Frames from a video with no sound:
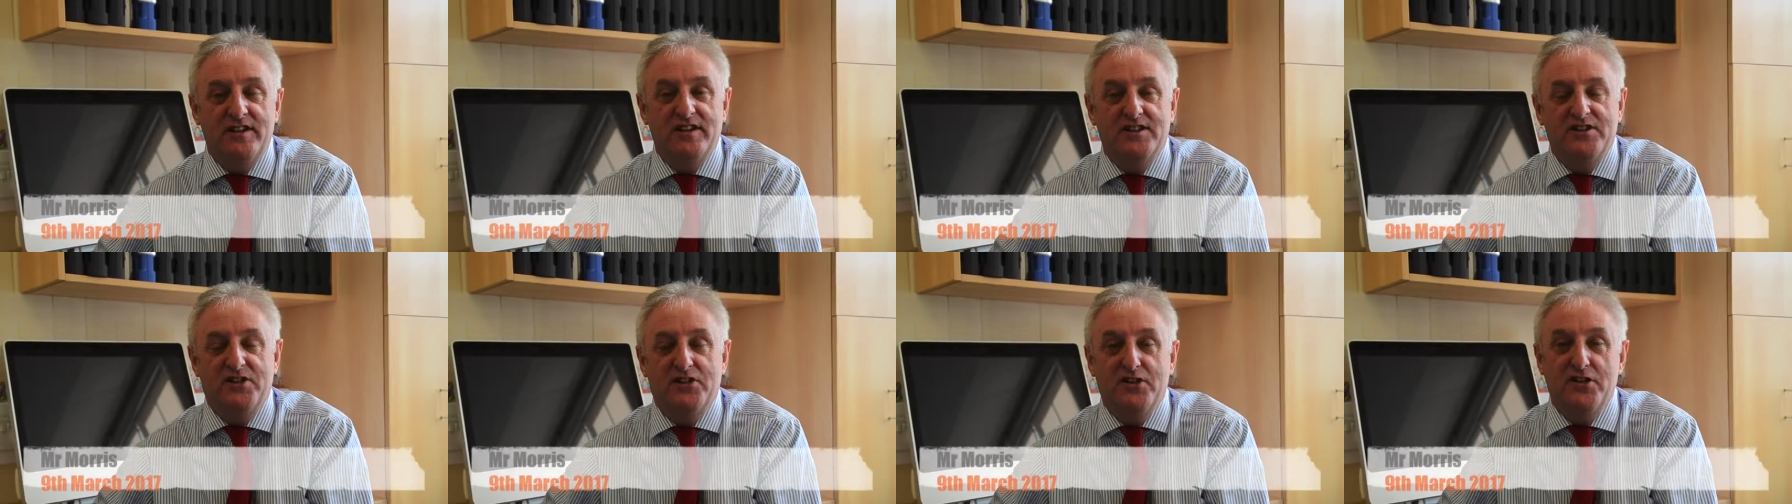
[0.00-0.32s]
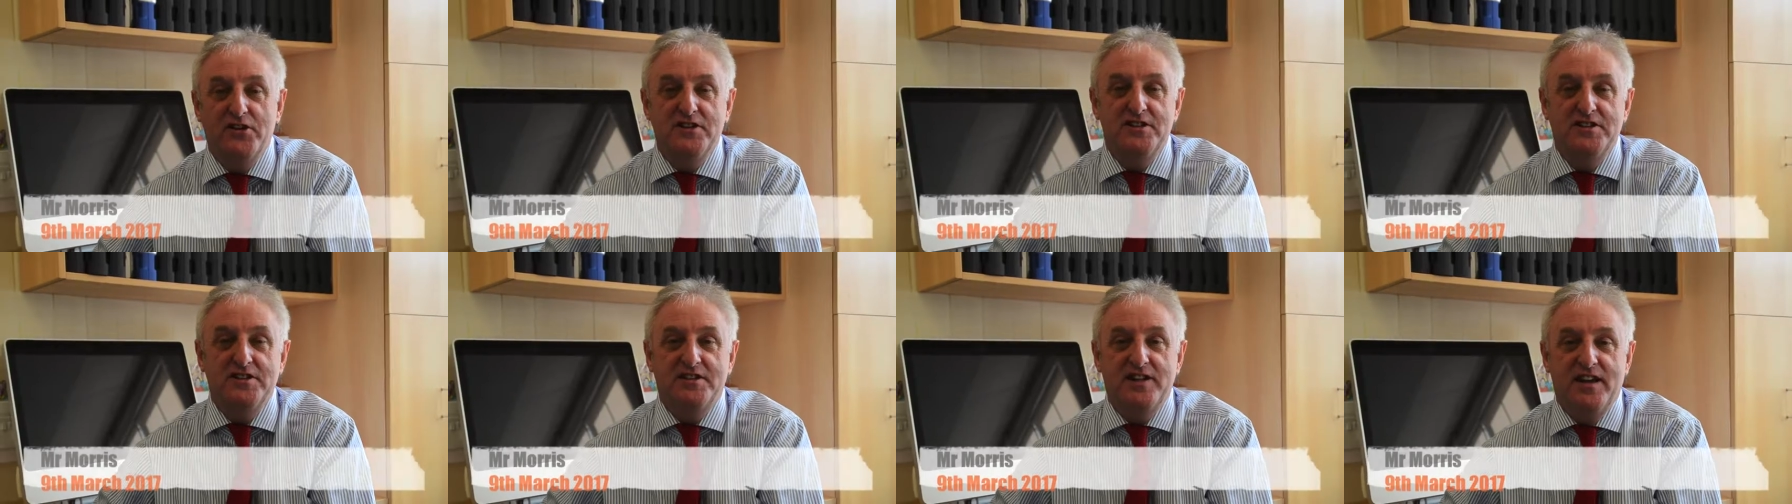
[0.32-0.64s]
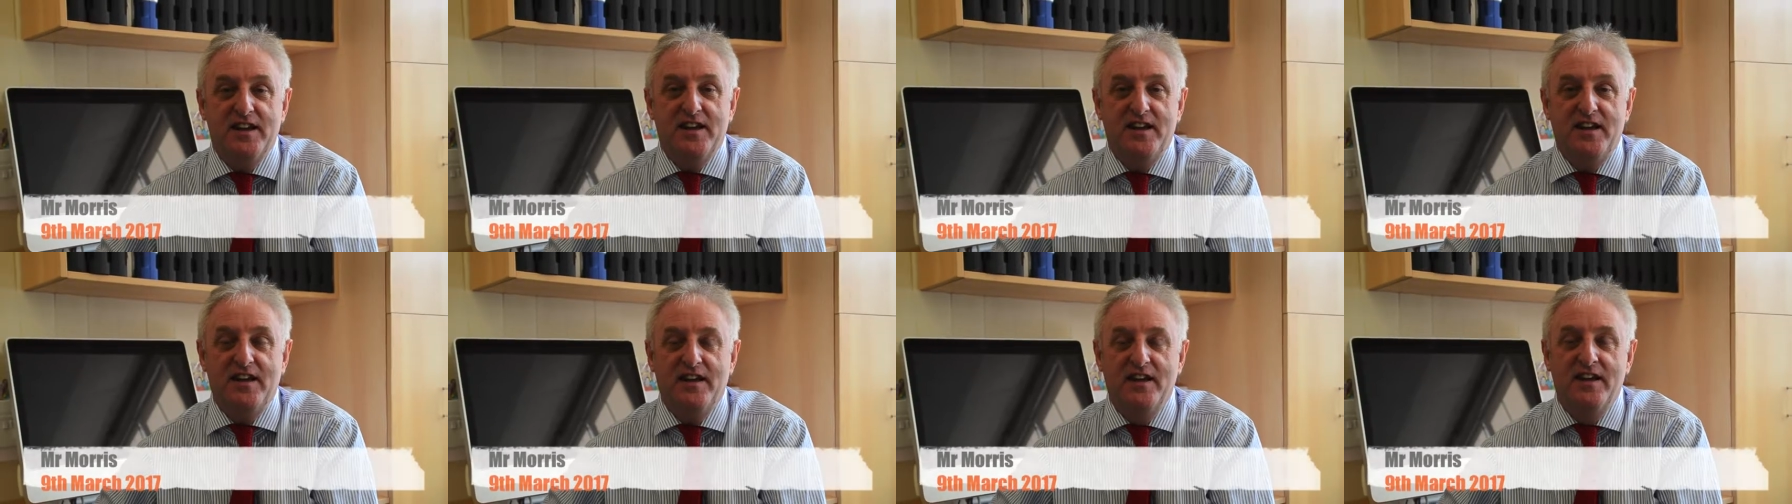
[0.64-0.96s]
It's
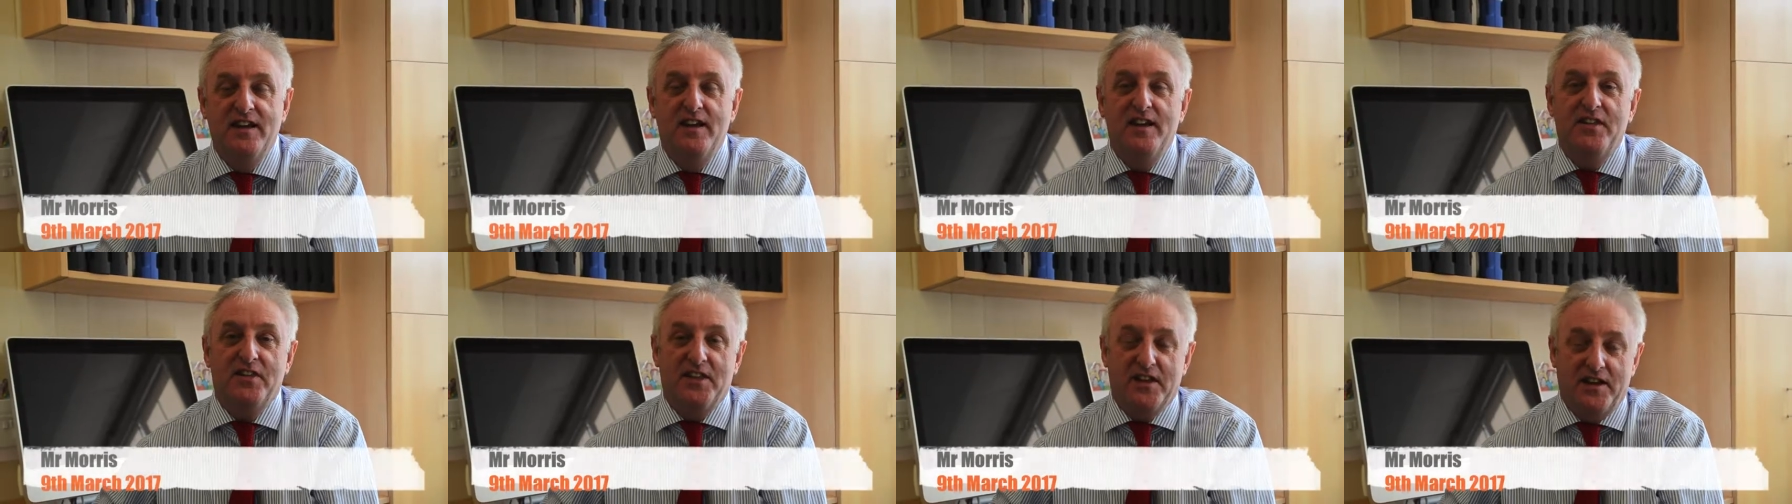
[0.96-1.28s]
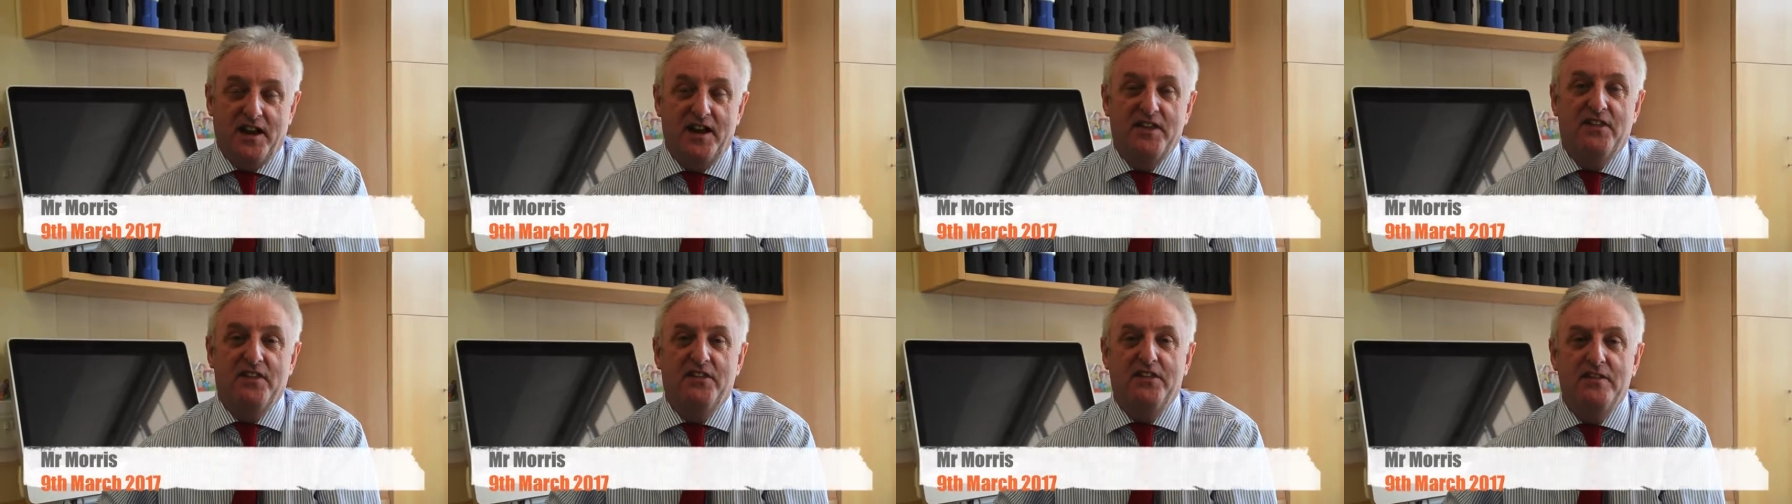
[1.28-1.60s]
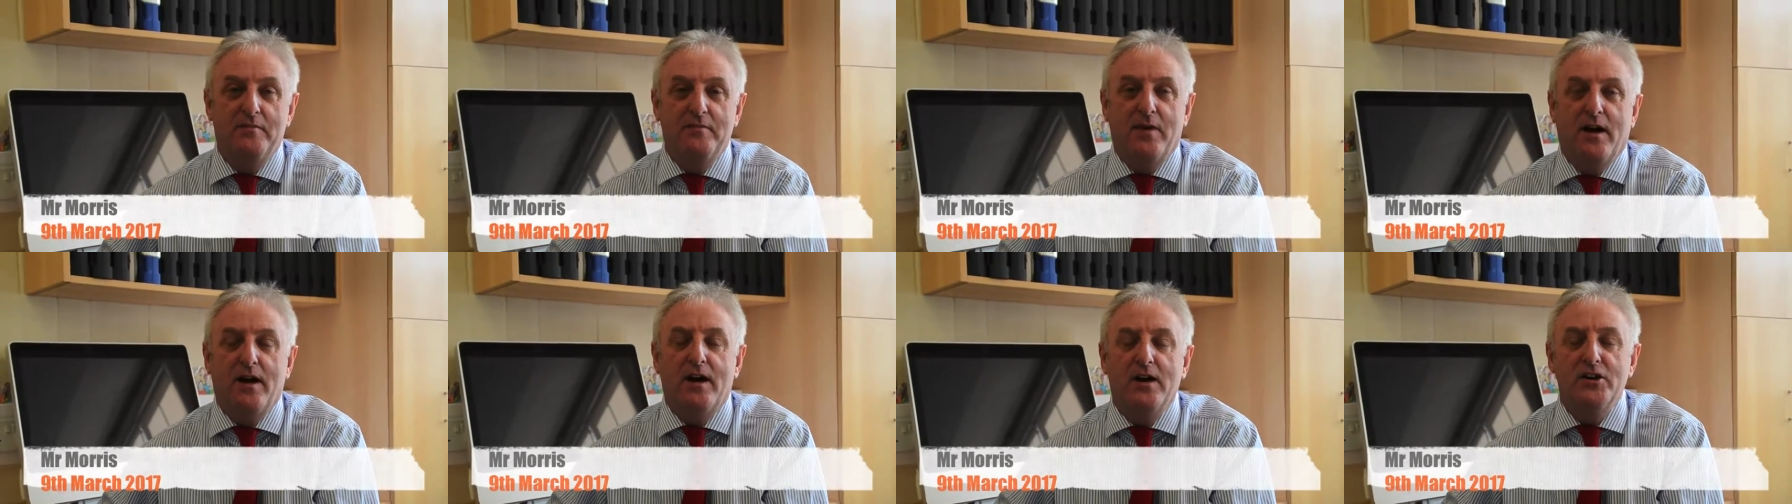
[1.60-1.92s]
Thursday the 9th
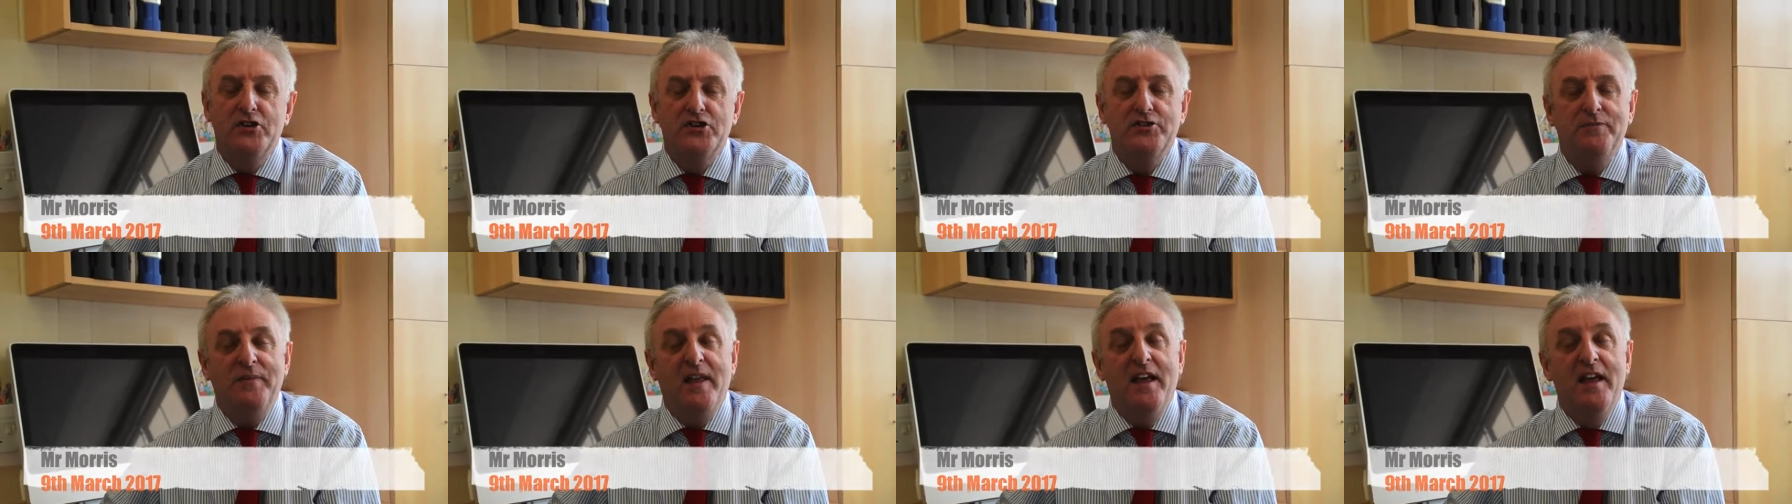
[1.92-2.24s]
of March.